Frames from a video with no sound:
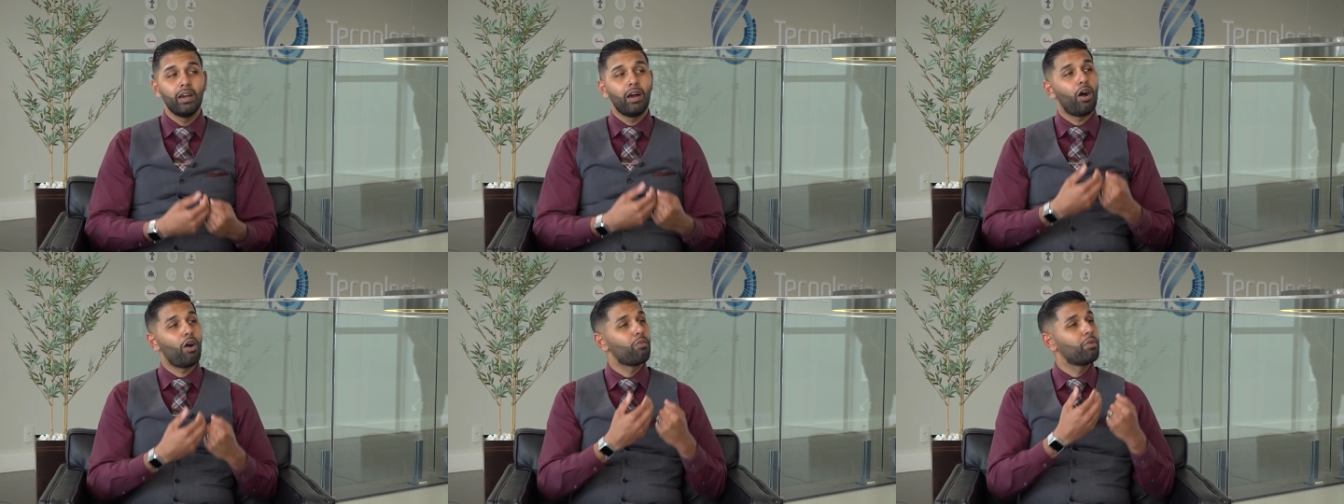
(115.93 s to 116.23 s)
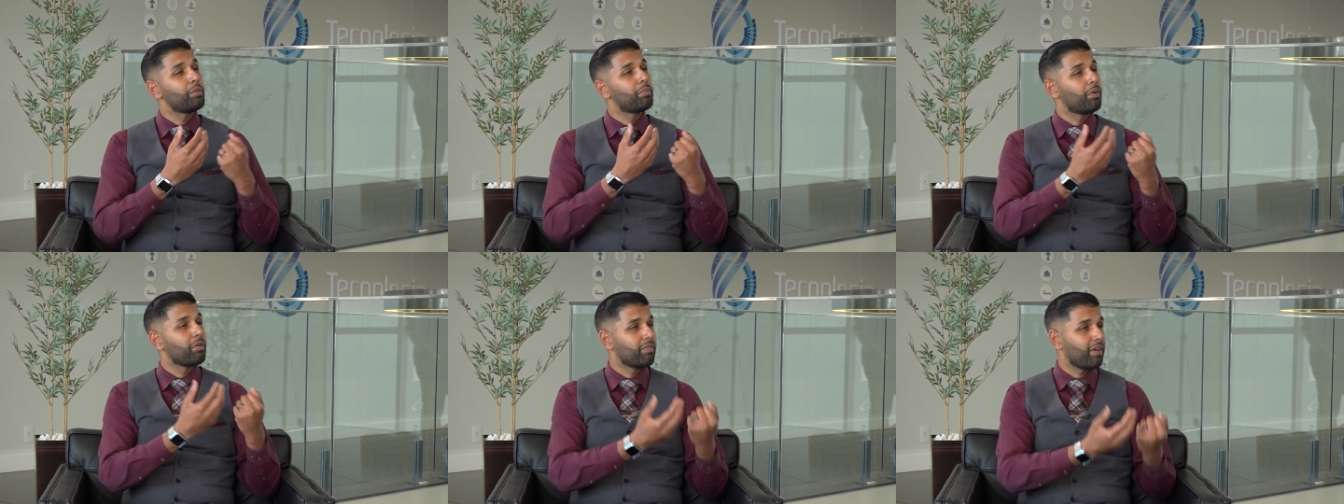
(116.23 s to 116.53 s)
Are
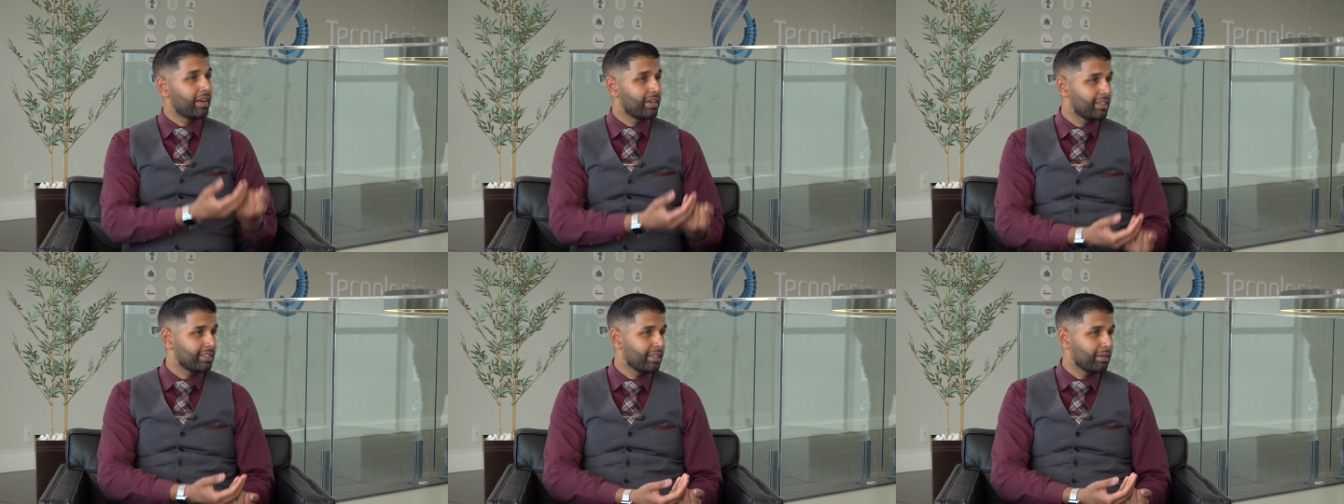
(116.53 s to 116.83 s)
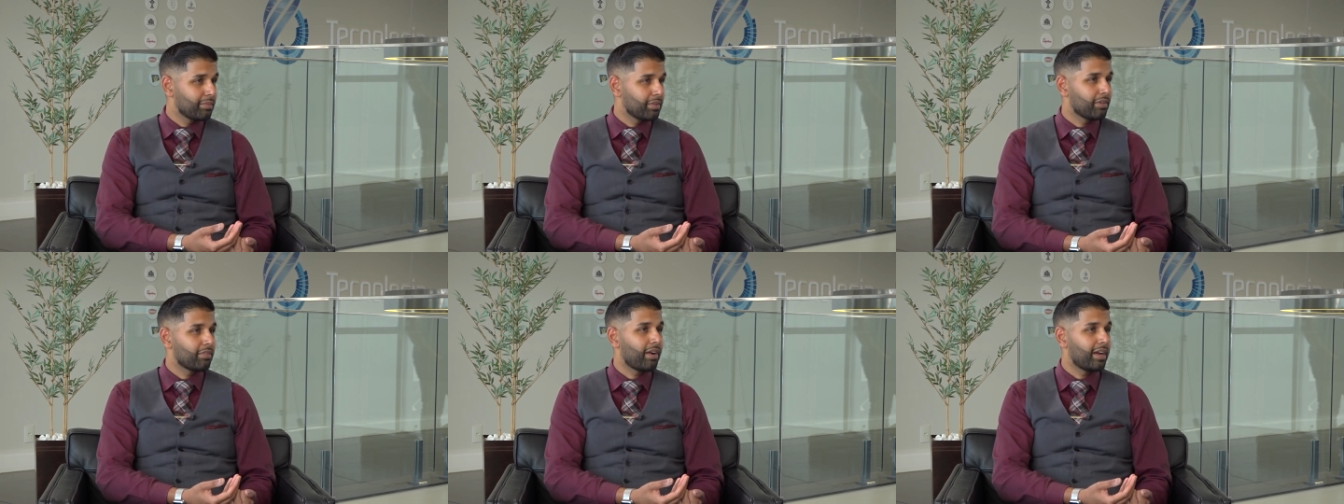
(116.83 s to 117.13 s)
we providing
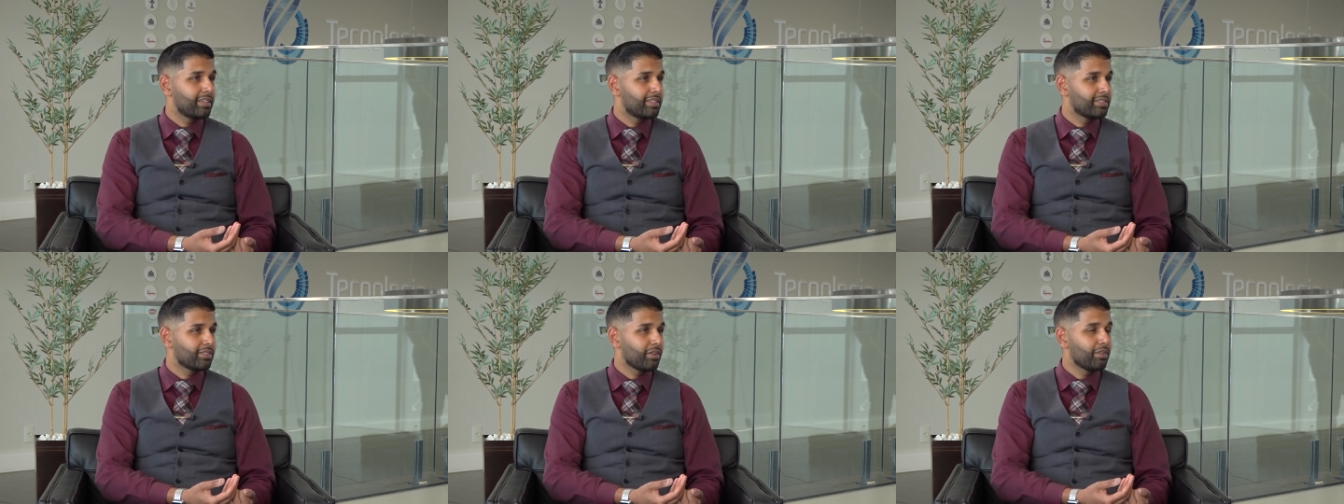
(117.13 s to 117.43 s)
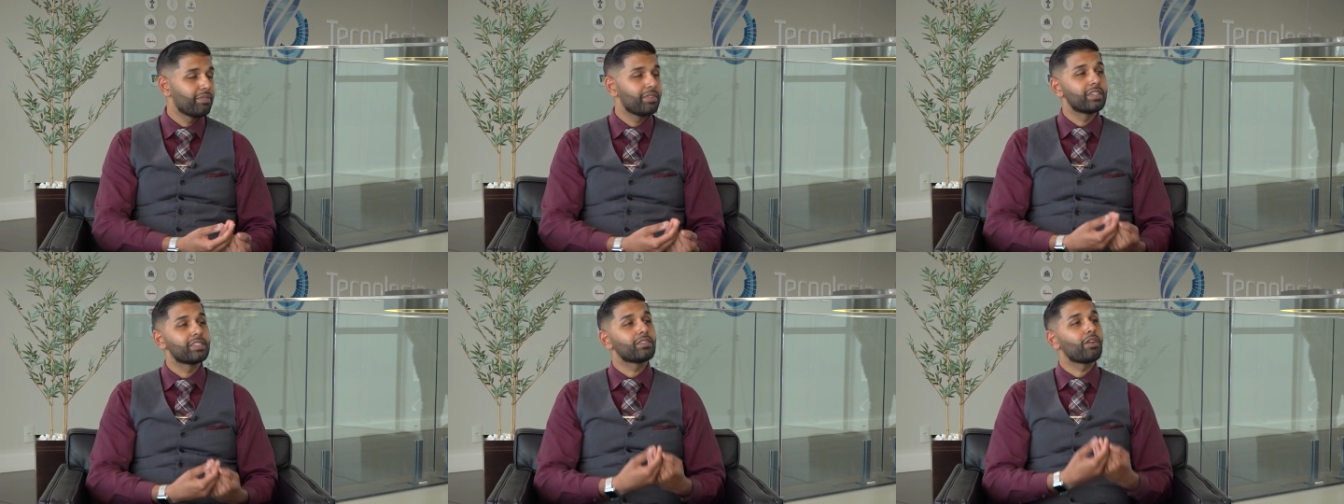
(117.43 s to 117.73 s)
them the right
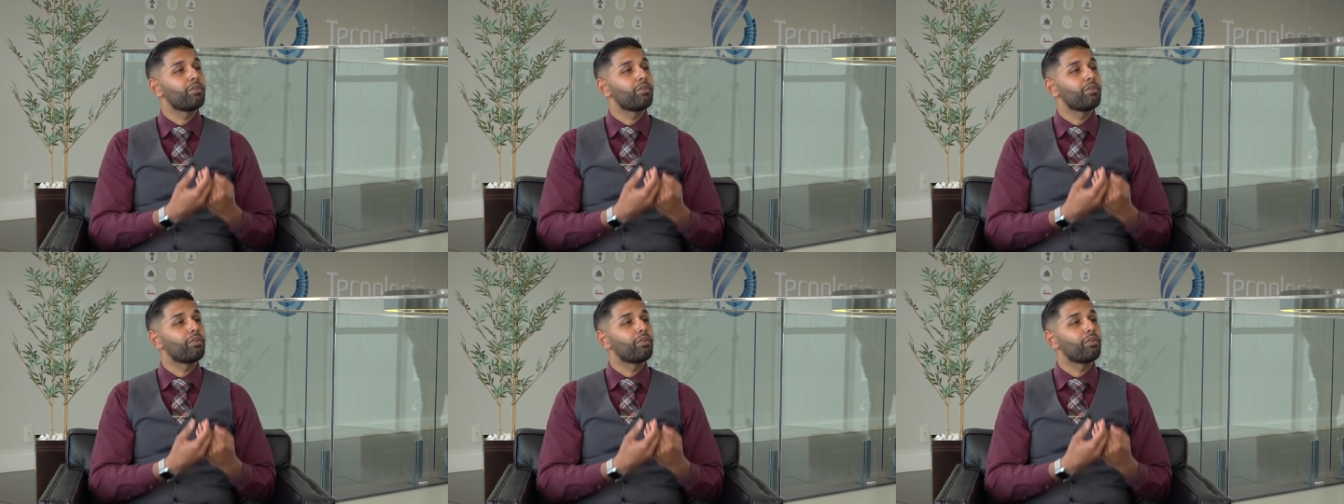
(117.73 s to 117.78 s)
service?